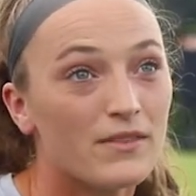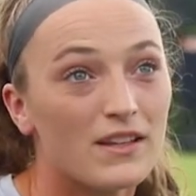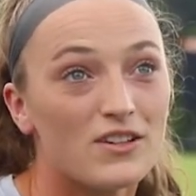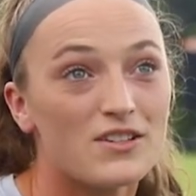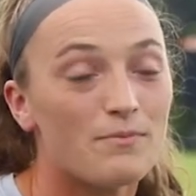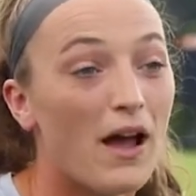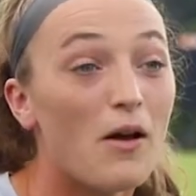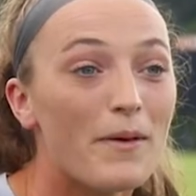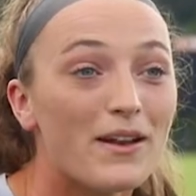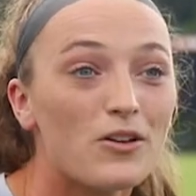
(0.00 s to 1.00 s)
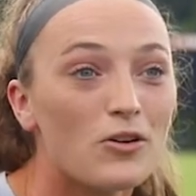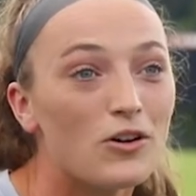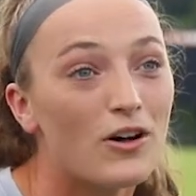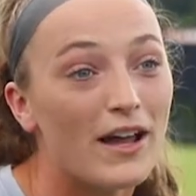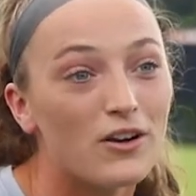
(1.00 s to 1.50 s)
There's
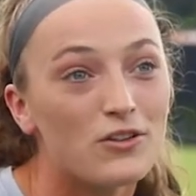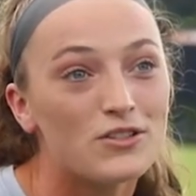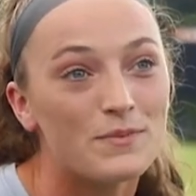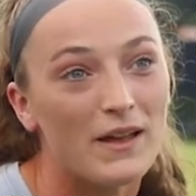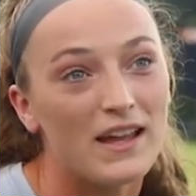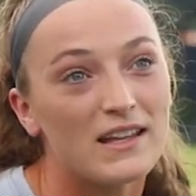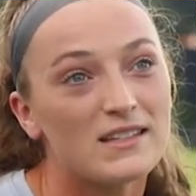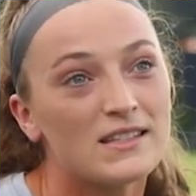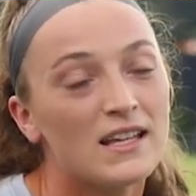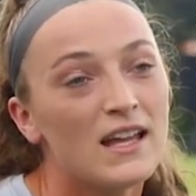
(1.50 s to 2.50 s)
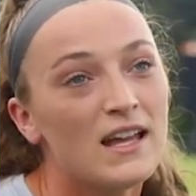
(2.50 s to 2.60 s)
biomedical, aerospace,